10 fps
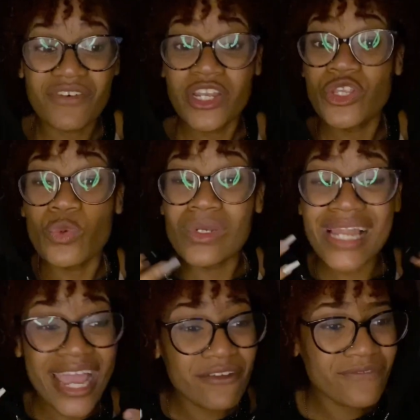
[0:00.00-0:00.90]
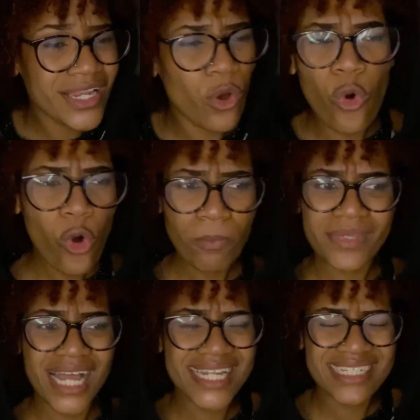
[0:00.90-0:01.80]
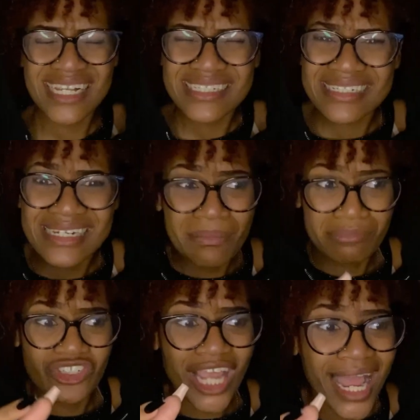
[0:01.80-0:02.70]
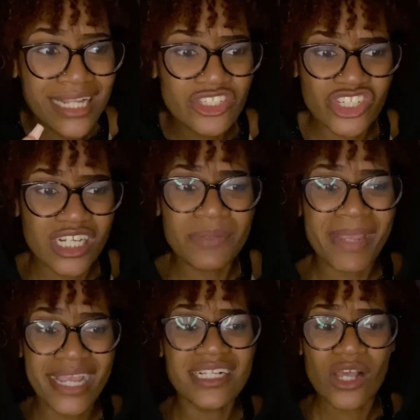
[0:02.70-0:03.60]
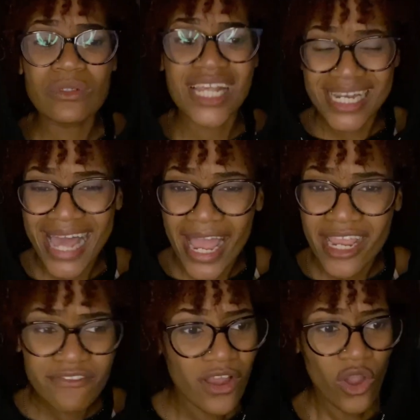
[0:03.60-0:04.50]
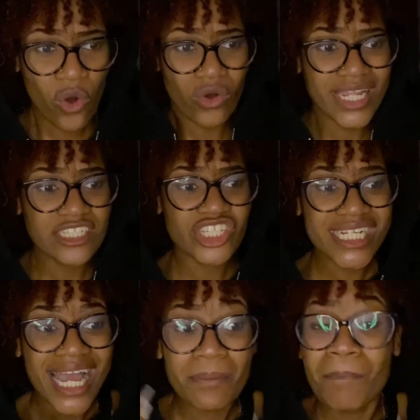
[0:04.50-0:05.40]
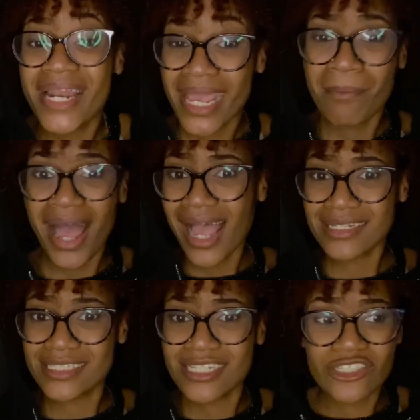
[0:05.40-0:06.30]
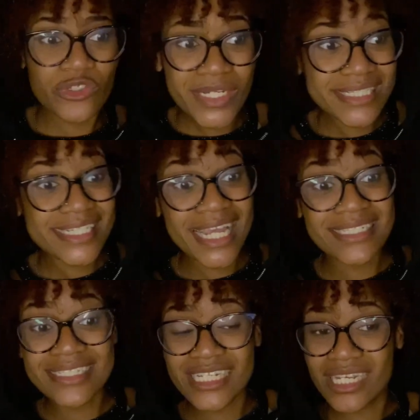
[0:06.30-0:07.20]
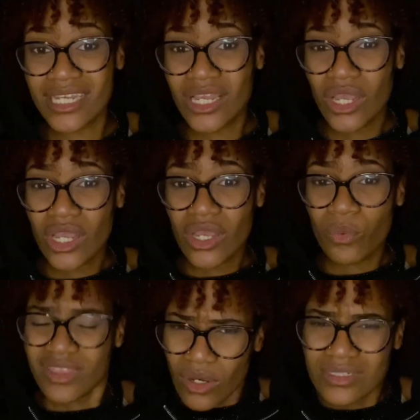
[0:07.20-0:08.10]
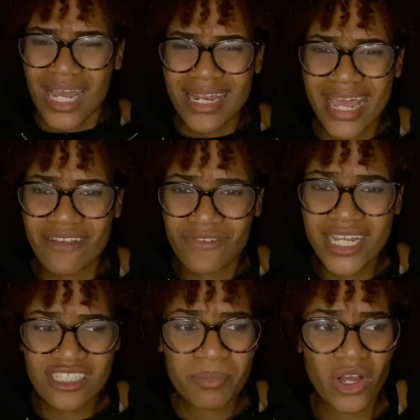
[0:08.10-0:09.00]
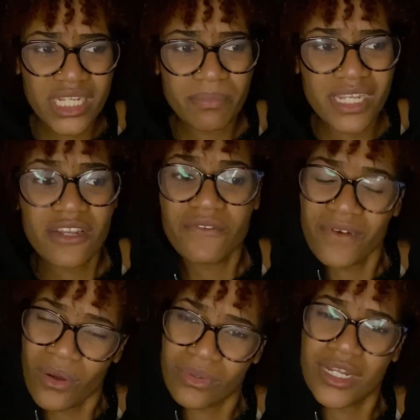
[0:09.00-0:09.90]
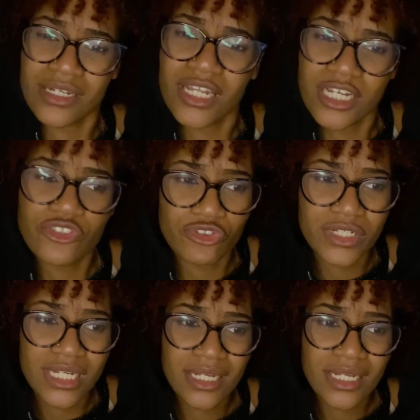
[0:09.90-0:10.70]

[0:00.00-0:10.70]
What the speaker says: new life and hope that there's a slim chance she'll make it out alive, or that she can play mass in sweet TNT without her lifeless body being found under a tree.